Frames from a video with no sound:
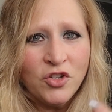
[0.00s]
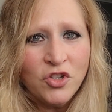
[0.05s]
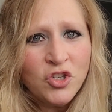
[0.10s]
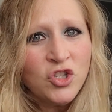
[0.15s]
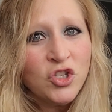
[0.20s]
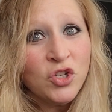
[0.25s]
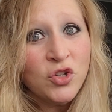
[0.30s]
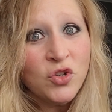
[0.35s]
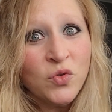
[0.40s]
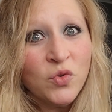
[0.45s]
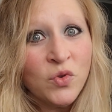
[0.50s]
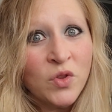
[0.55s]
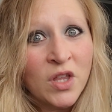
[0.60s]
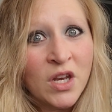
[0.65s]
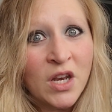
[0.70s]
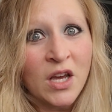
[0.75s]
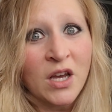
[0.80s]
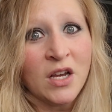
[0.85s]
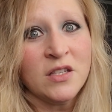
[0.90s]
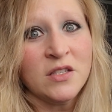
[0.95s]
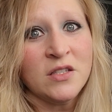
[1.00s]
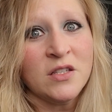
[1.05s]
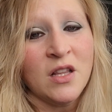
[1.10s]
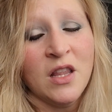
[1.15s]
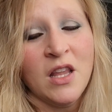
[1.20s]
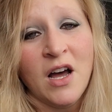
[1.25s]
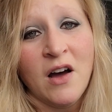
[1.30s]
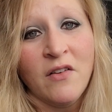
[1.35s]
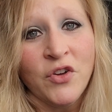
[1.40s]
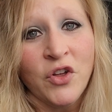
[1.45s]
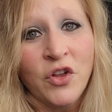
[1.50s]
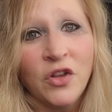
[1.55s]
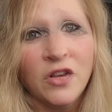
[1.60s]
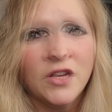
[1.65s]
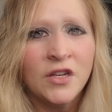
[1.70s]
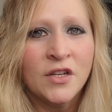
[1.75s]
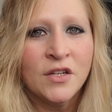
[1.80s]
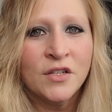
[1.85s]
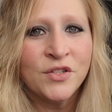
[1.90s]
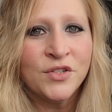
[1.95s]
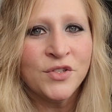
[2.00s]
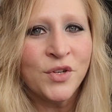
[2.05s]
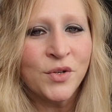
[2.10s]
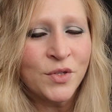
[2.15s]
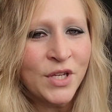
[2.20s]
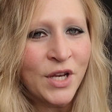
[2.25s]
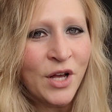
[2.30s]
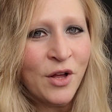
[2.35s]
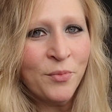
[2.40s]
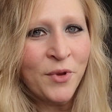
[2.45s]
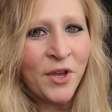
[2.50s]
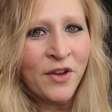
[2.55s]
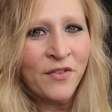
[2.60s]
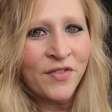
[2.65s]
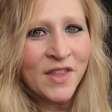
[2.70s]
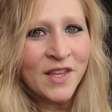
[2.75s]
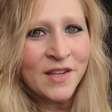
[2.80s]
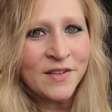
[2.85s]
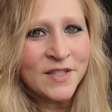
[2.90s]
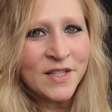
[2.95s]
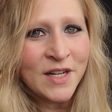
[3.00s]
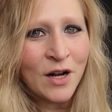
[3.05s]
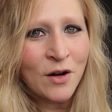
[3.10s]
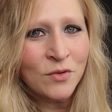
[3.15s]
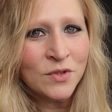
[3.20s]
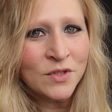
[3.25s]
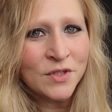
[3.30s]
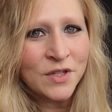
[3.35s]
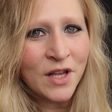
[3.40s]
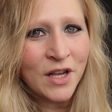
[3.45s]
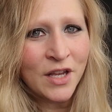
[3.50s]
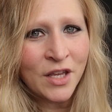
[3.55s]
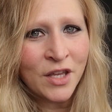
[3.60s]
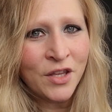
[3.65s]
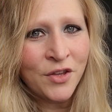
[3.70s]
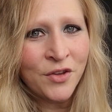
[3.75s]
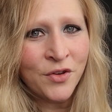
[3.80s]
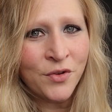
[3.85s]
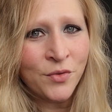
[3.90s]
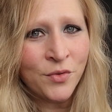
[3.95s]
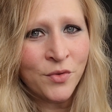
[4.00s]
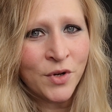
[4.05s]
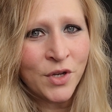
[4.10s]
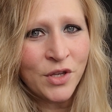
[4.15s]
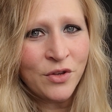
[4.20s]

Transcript: to the next level. So tell me if this sounds like you.